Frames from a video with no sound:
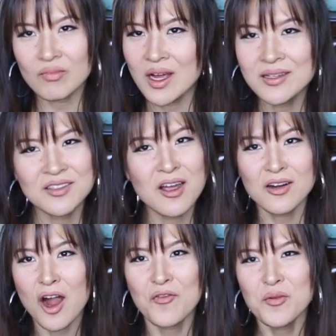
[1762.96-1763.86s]
It's not
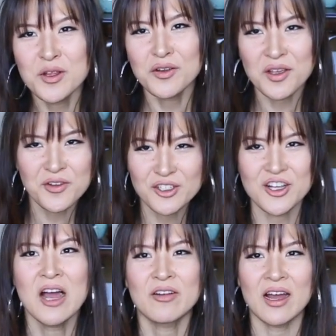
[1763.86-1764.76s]
hard for me to give you a
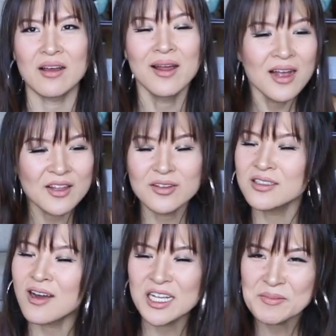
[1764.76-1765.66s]
shout out. It
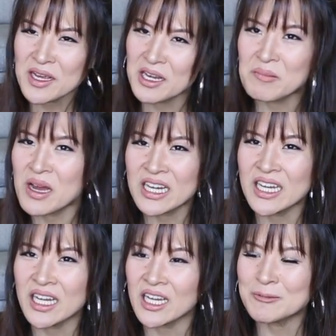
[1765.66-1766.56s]
doesn't cost me any
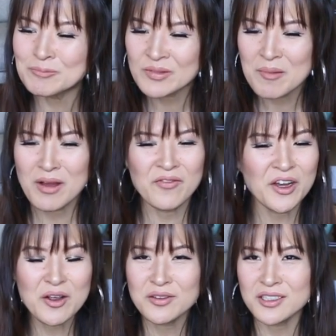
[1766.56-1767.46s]
money. My
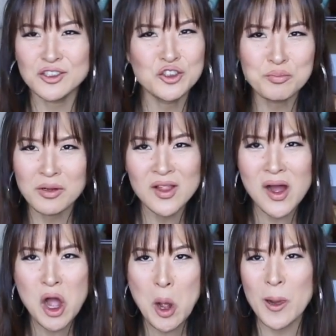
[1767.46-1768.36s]
videos are super
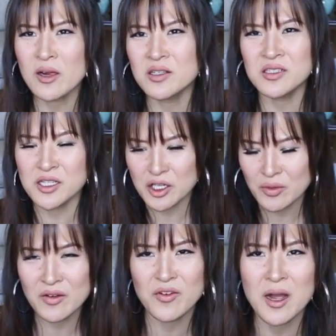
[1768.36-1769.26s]
long. I could sneak you
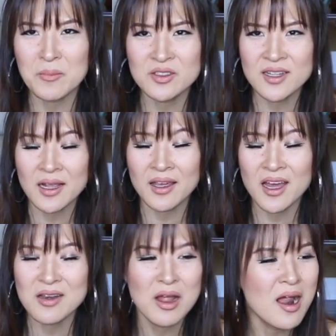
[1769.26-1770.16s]
in for a couple
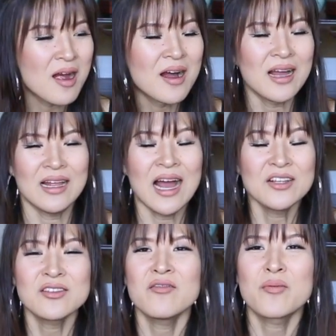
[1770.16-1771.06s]
seconds. I
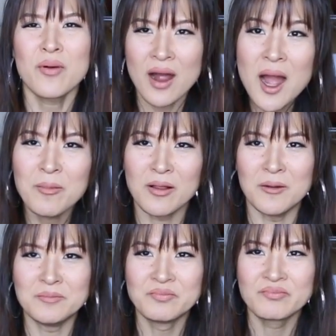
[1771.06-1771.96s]
just have a
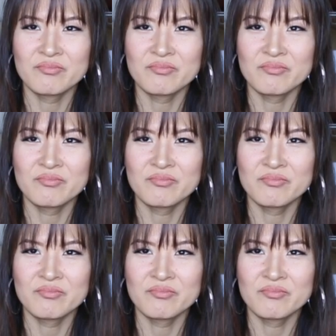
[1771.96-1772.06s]
problem.